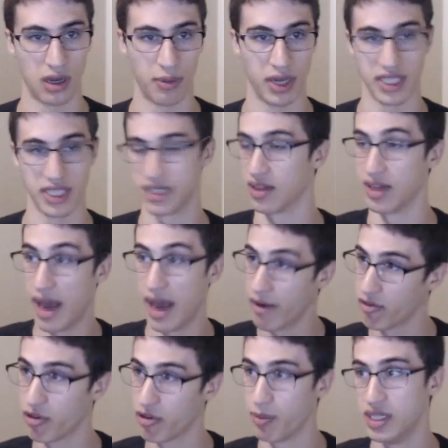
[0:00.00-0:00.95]
Basically
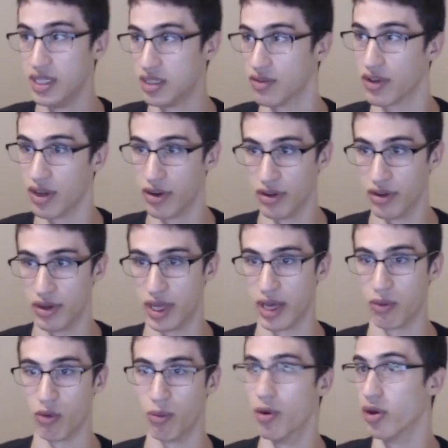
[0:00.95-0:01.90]
every piece of gear you
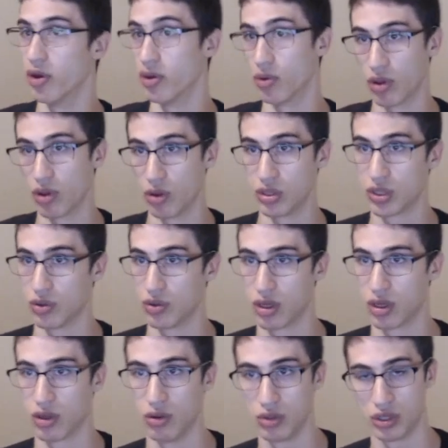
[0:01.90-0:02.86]
get will put you closer
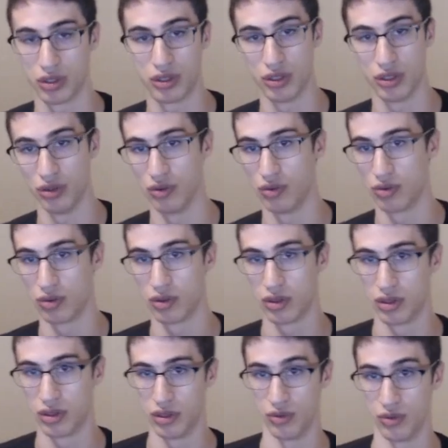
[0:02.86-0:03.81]
and closer to
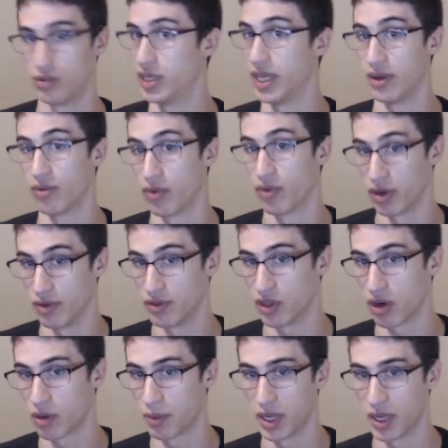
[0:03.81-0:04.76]
getting rid of
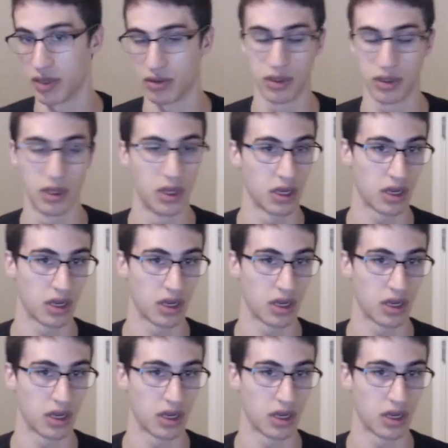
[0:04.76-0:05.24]
Darkmantle.